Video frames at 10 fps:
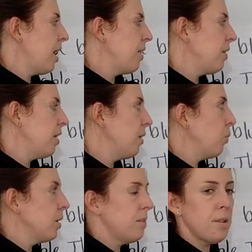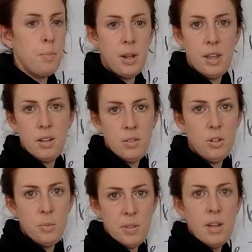and then once somebody
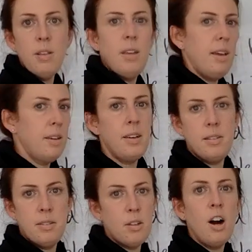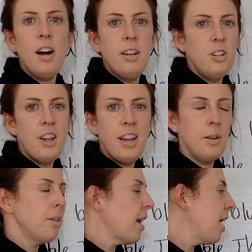consumes it, like, it's gone. You can't
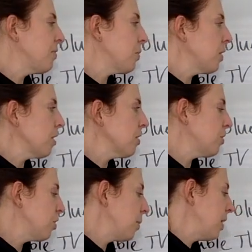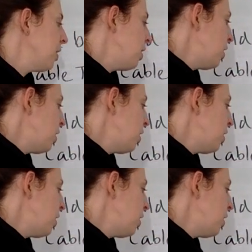have someone else consume it.